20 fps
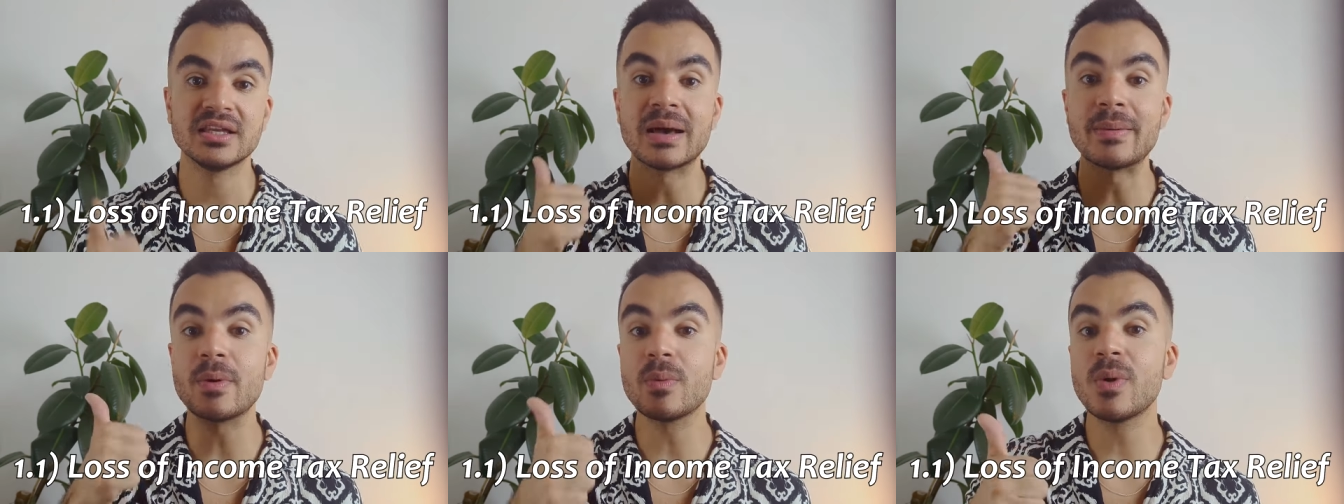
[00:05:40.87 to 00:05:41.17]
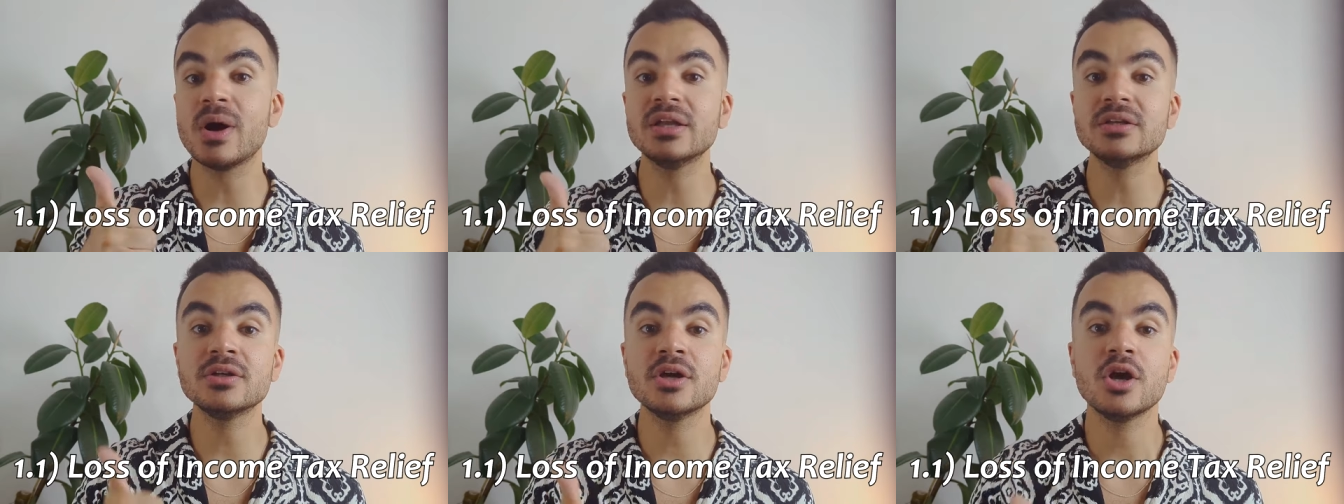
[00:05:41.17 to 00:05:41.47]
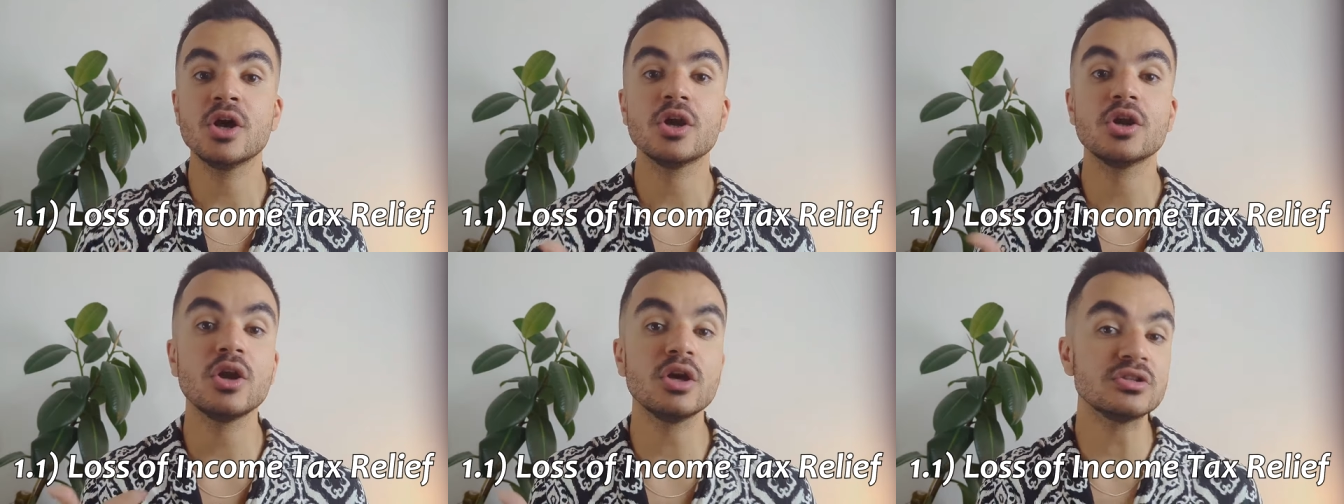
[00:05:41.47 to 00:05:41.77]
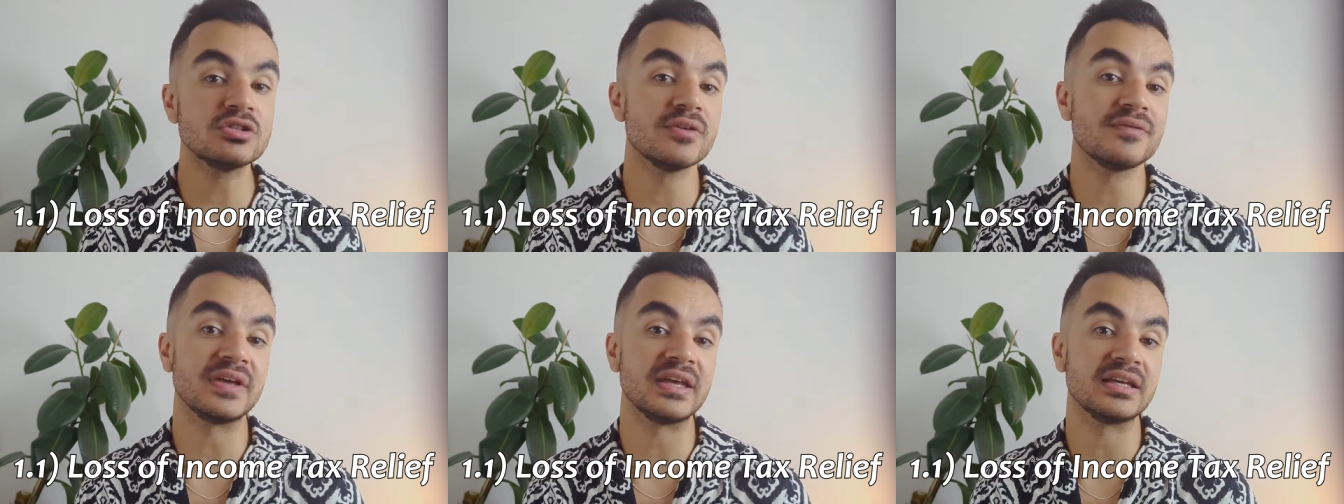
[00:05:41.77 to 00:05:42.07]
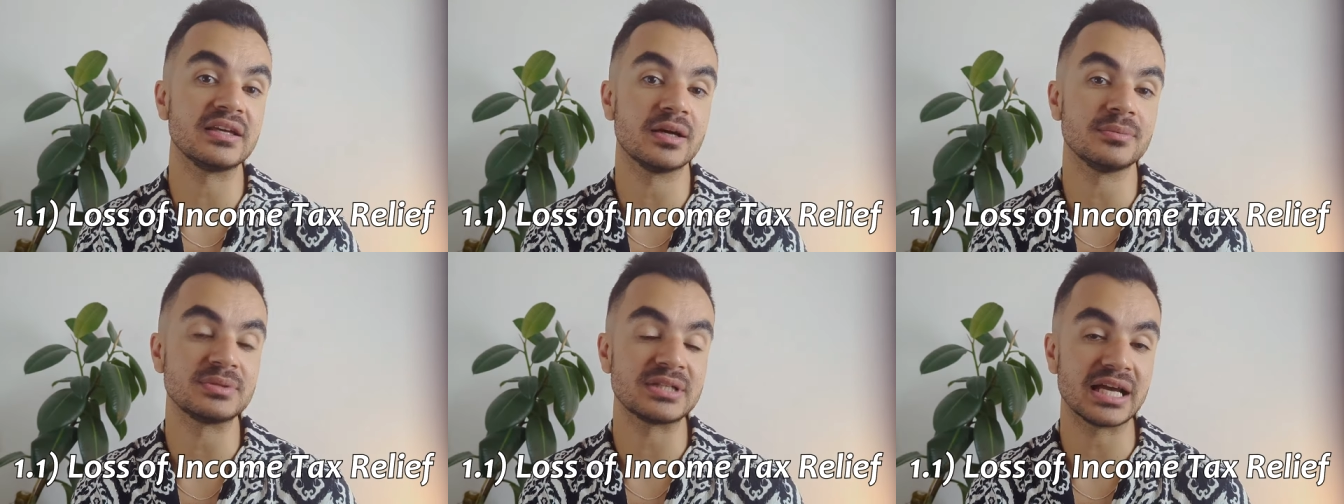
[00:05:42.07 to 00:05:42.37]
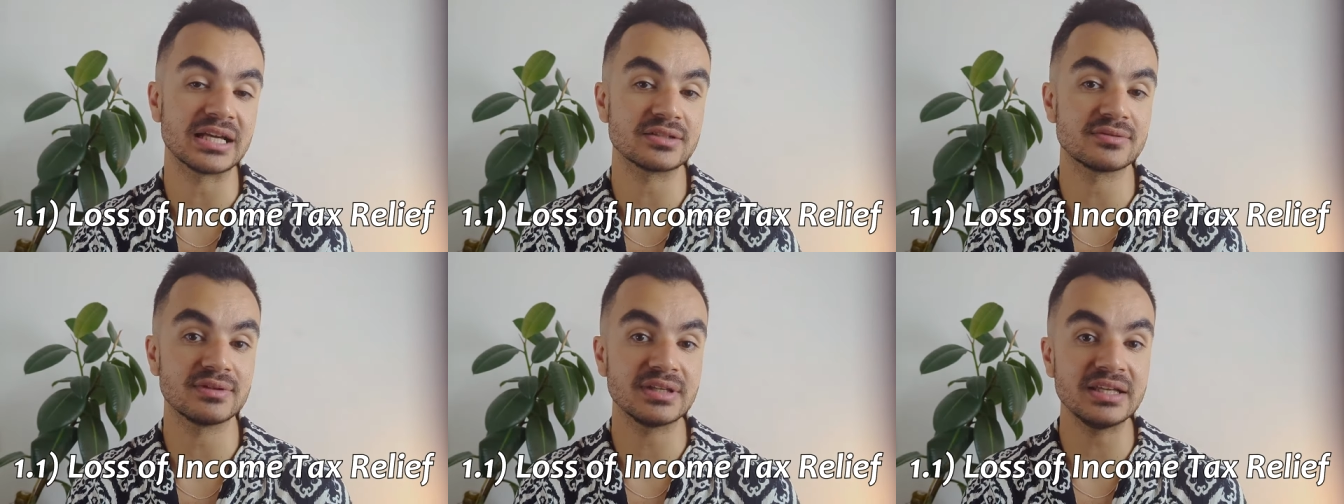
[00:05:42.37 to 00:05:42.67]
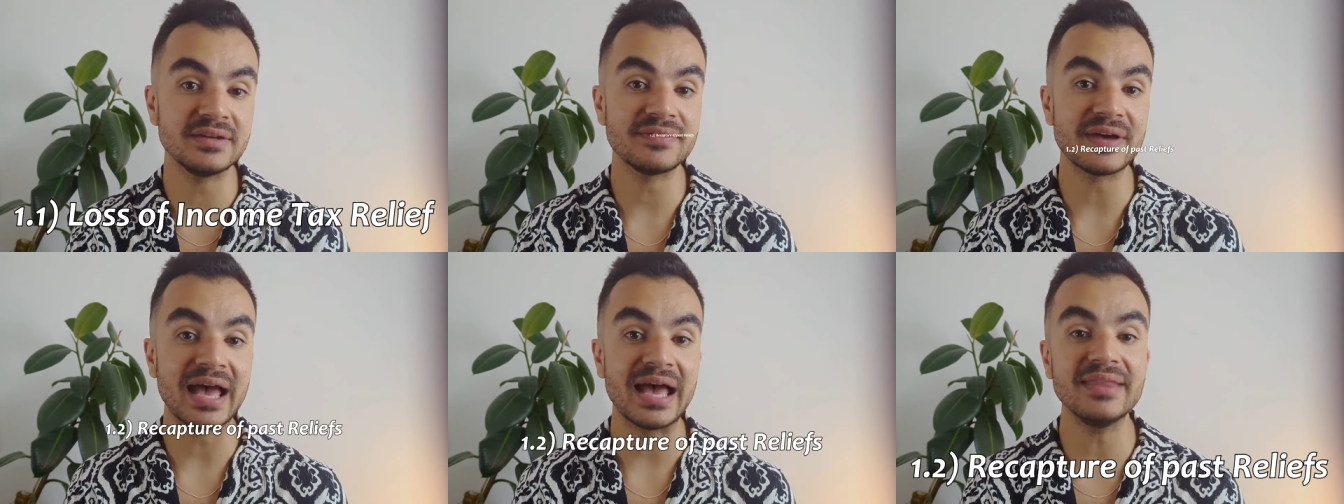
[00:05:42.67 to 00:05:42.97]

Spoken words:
Number one, loss of income tax relief